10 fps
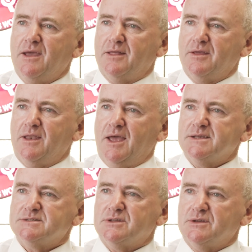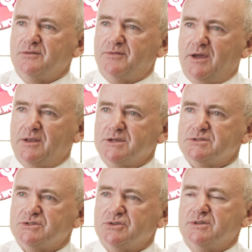and then as the
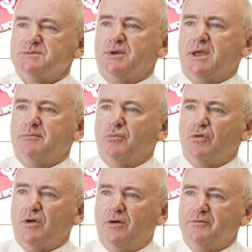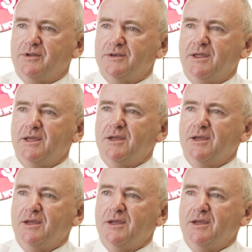foundation students become more confident,